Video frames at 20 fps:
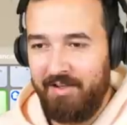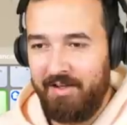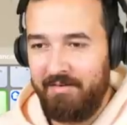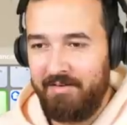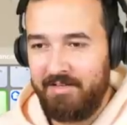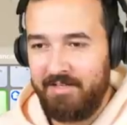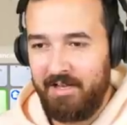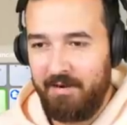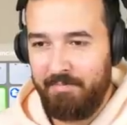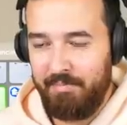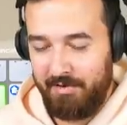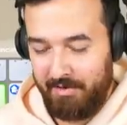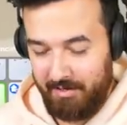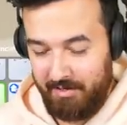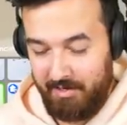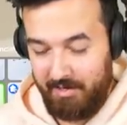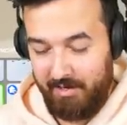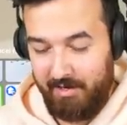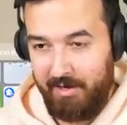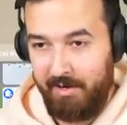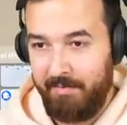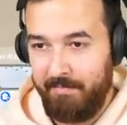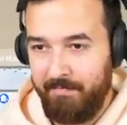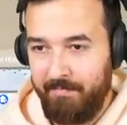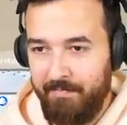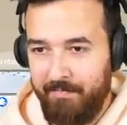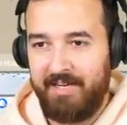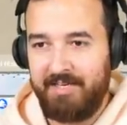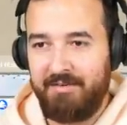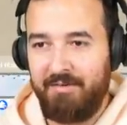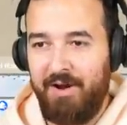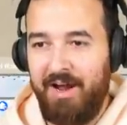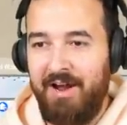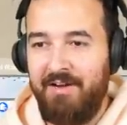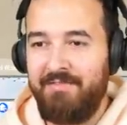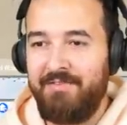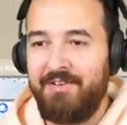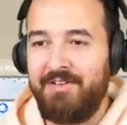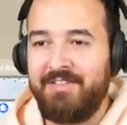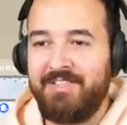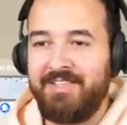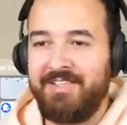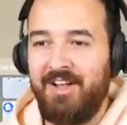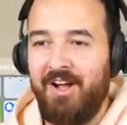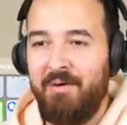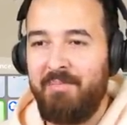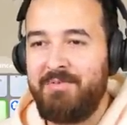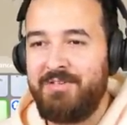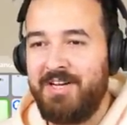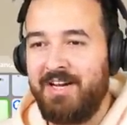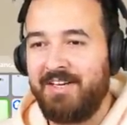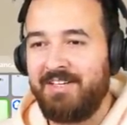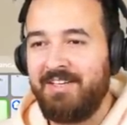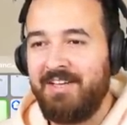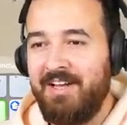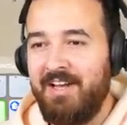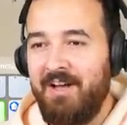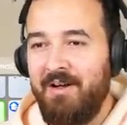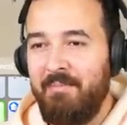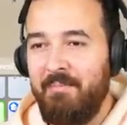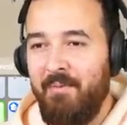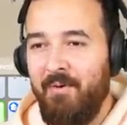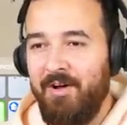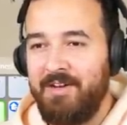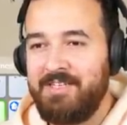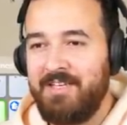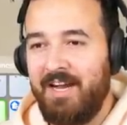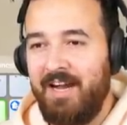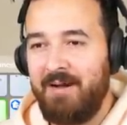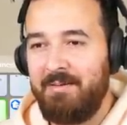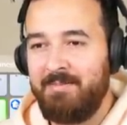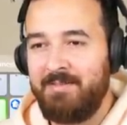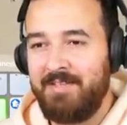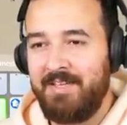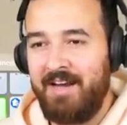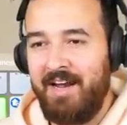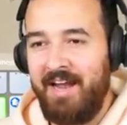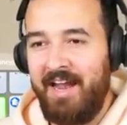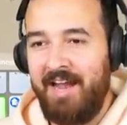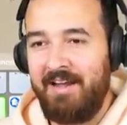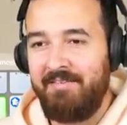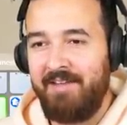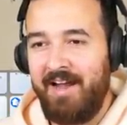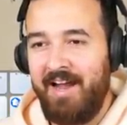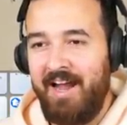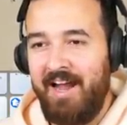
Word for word: Well, I'm just going to put it here. I swear I've used this object more times than I ever